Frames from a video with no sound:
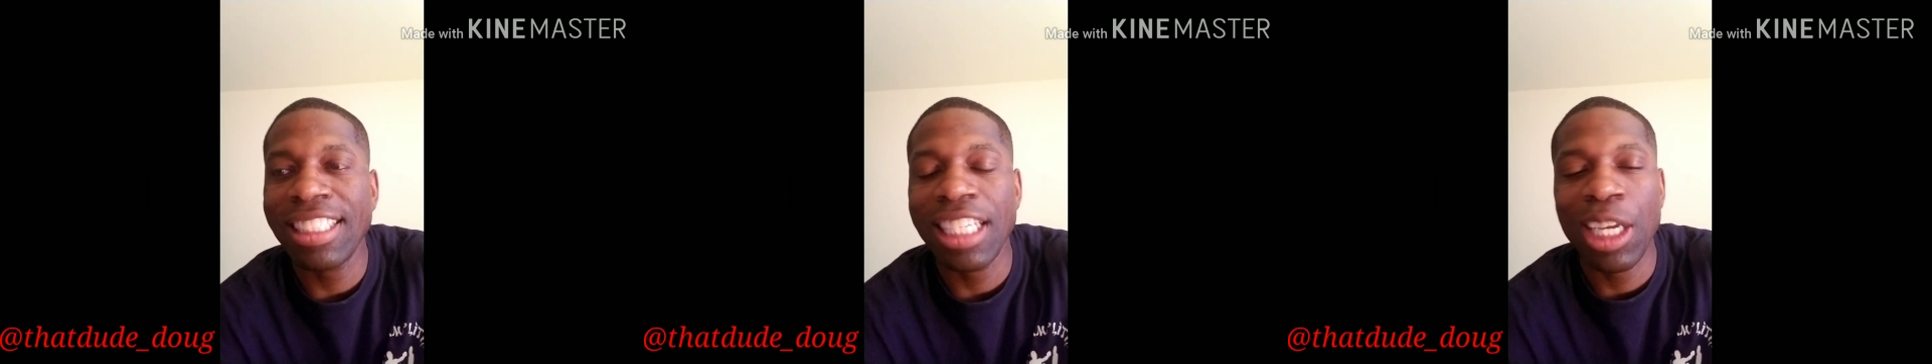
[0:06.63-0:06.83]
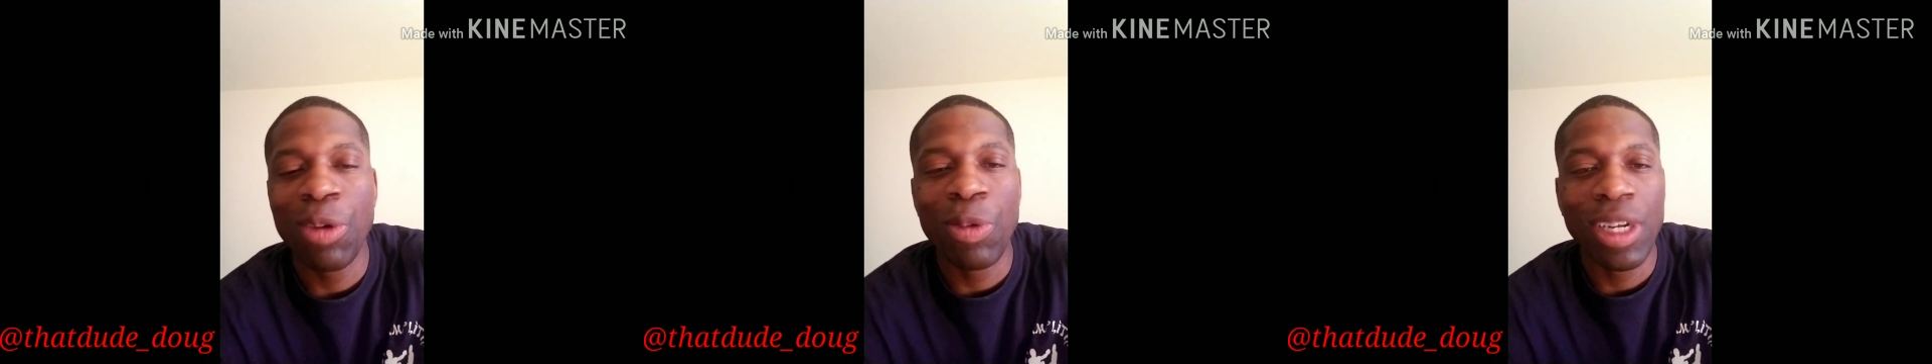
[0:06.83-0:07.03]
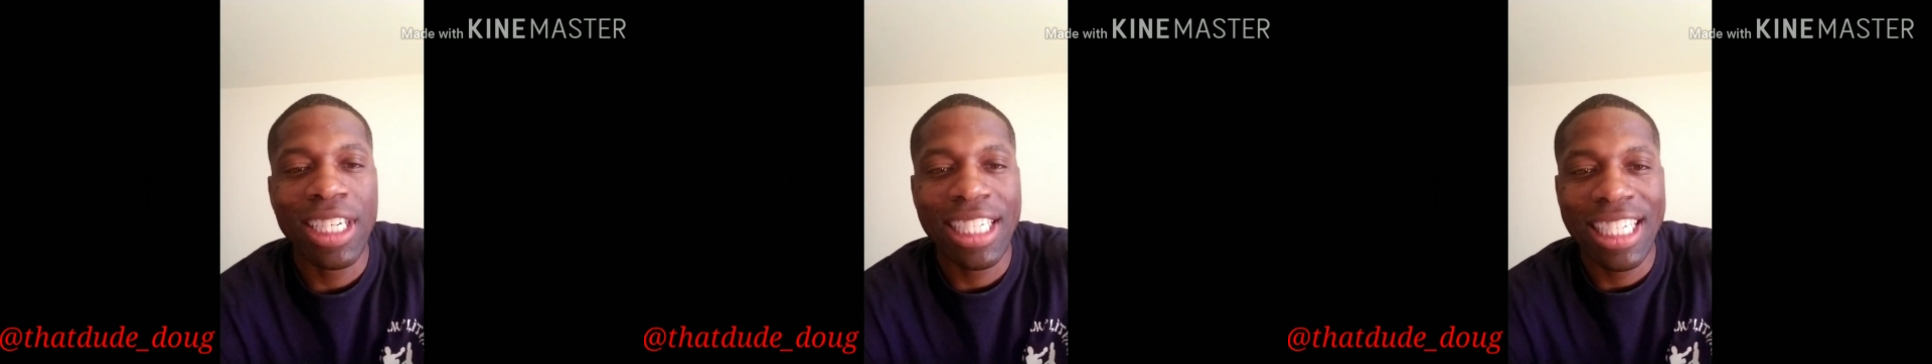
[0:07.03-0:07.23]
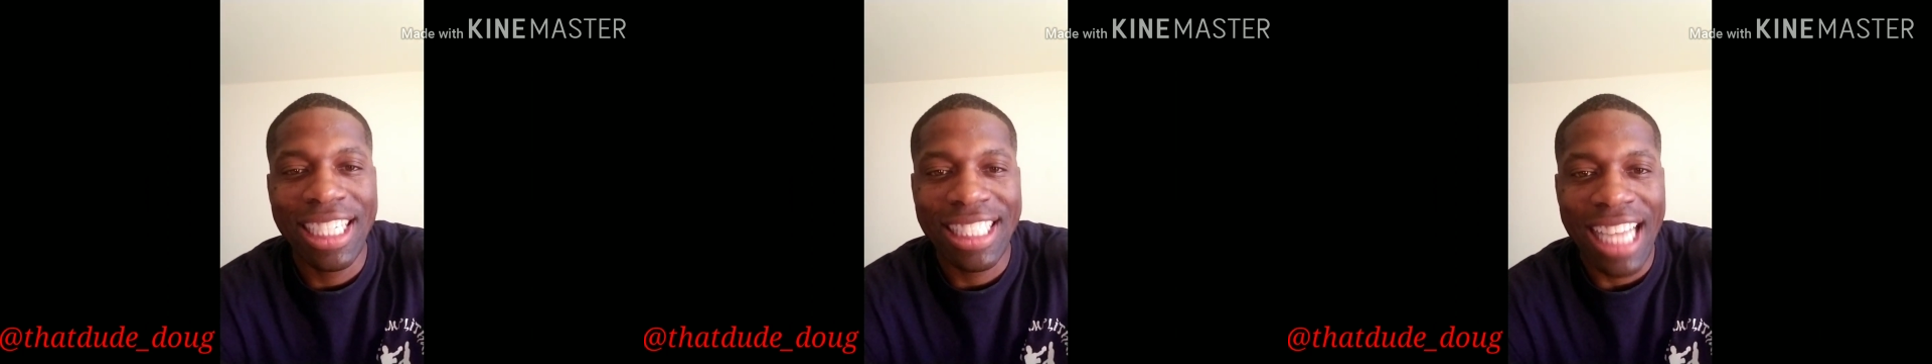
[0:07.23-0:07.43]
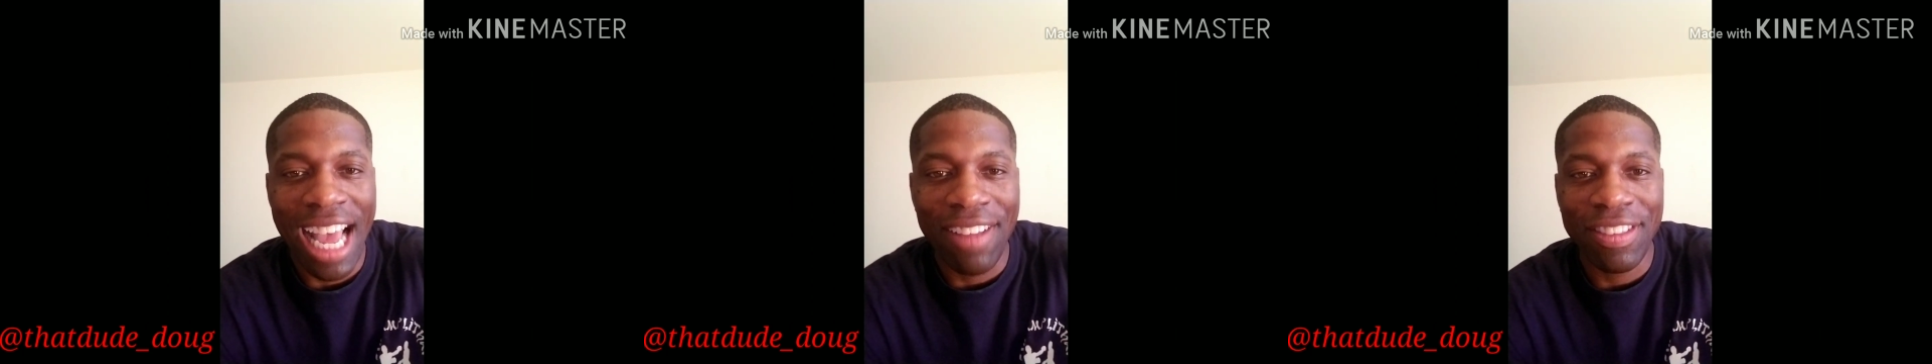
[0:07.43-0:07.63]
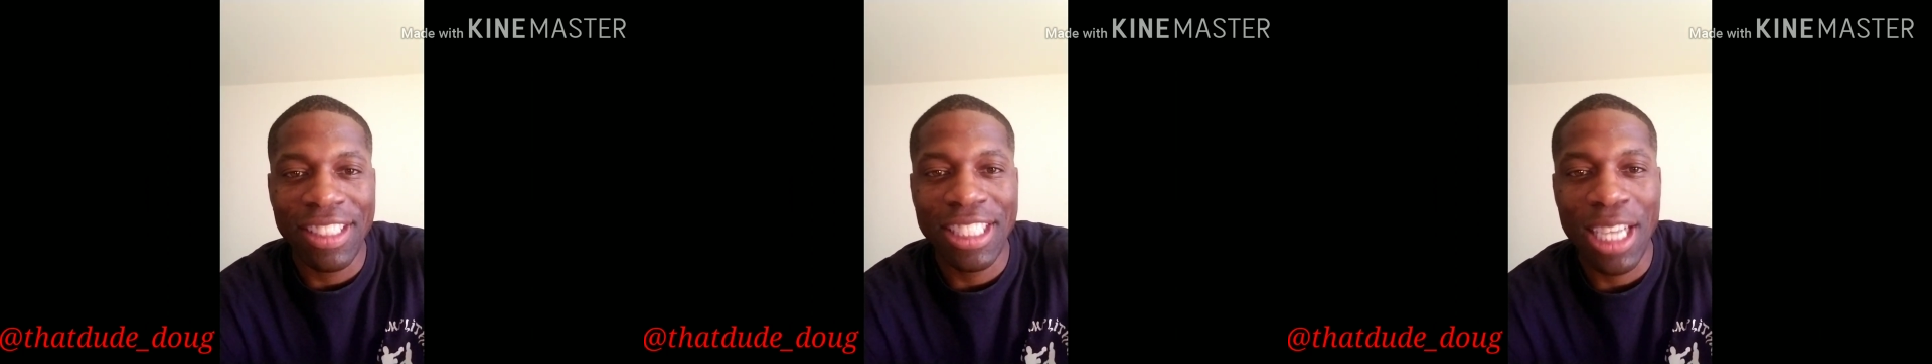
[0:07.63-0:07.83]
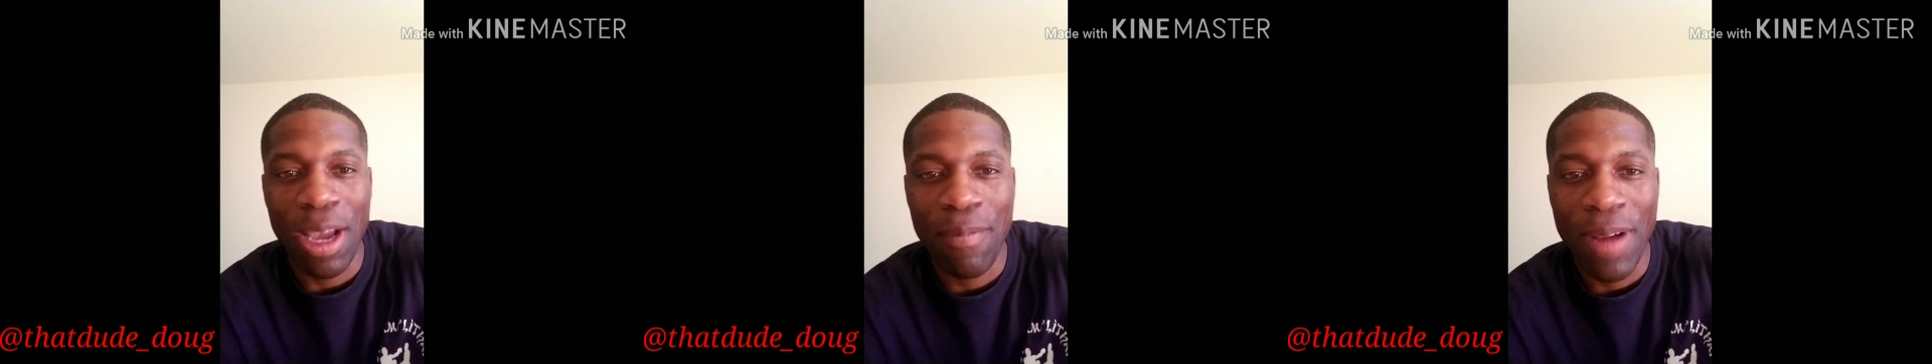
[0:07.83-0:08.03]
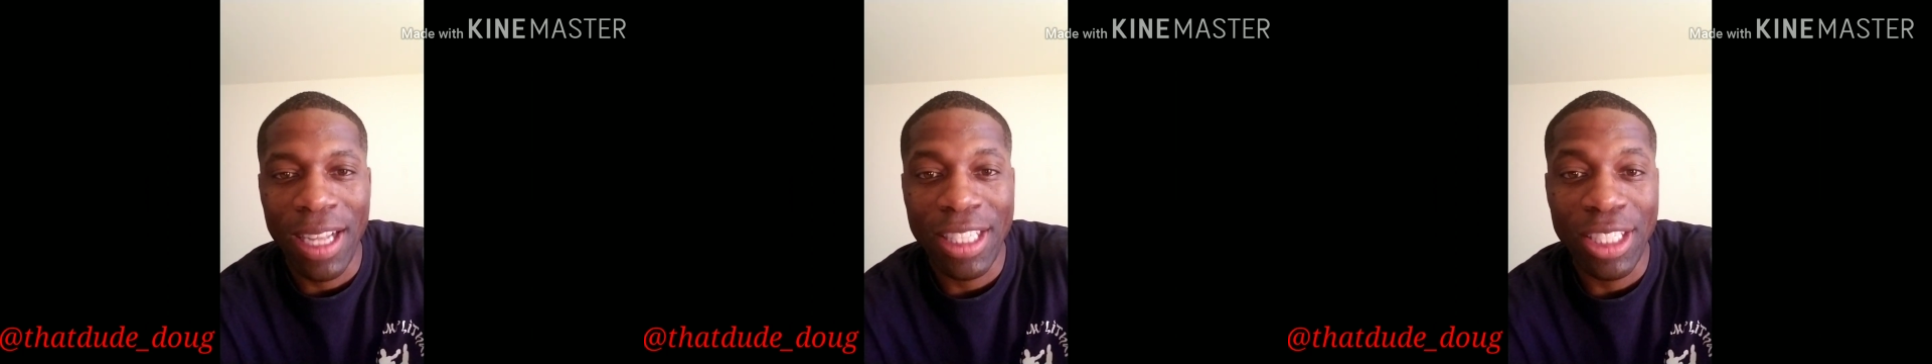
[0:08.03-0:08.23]
seeing what it is I have to say
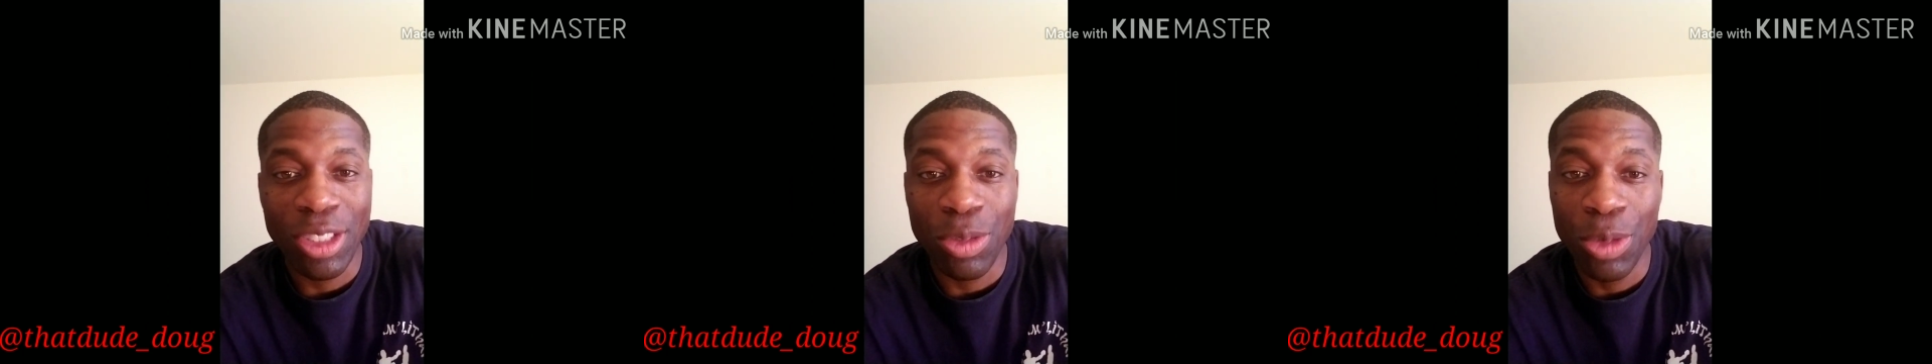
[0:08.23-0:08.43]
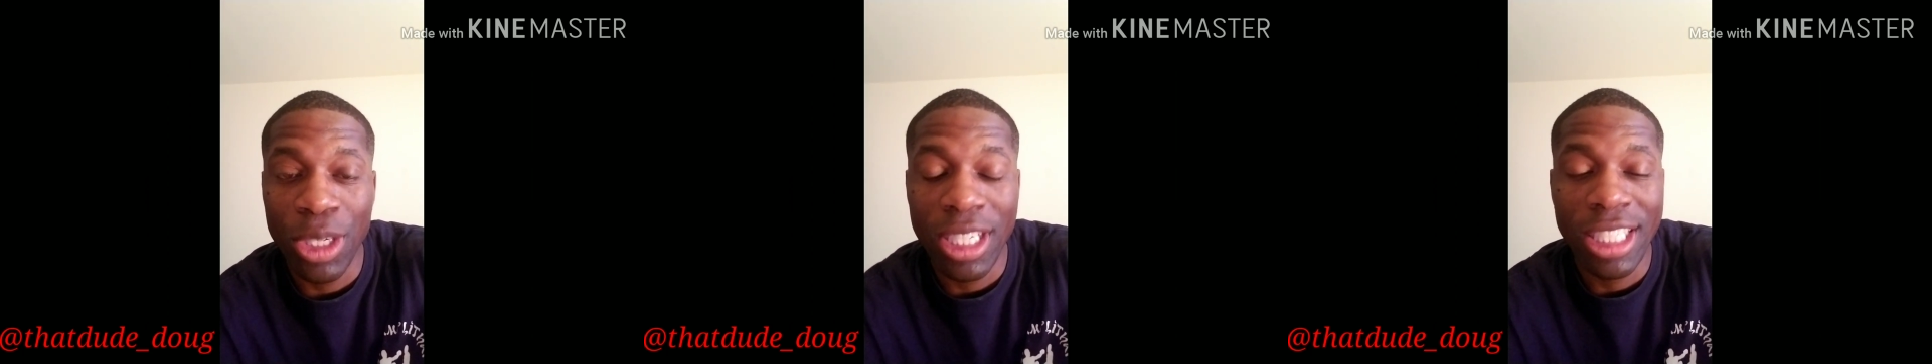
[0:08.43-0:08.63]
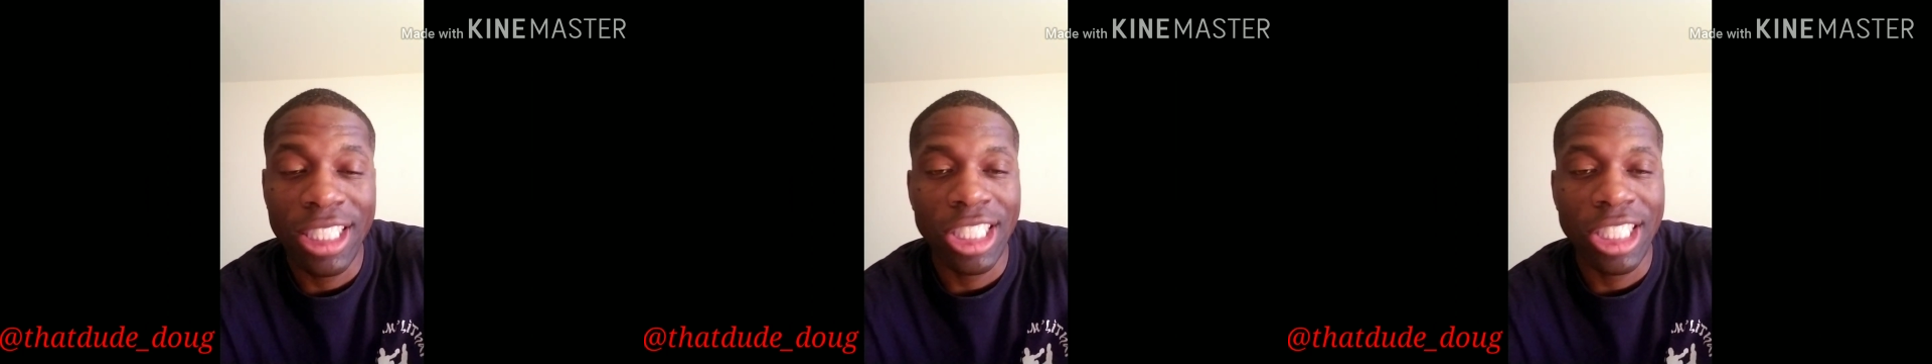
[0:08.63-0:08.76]
about this Will